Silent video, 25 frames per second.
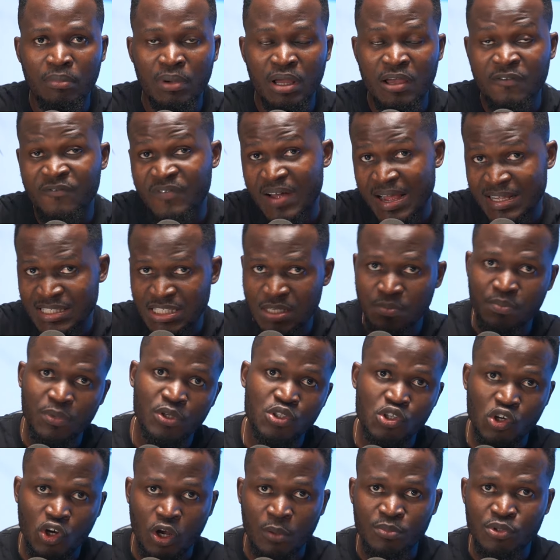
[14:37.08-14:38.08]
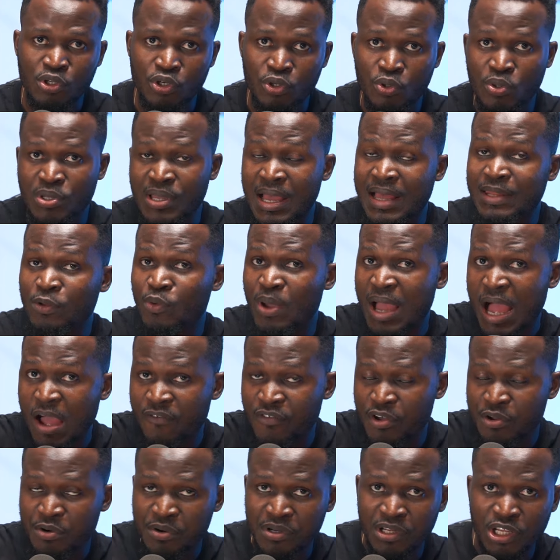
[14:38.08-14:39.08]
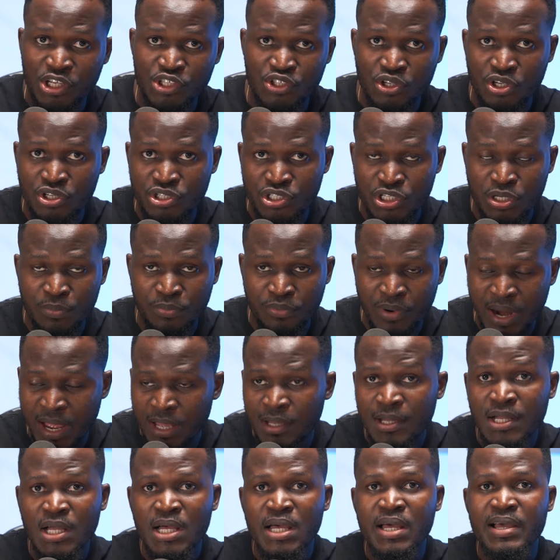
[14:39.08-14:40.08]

inviting me to come to the UK and we have a relationship, right?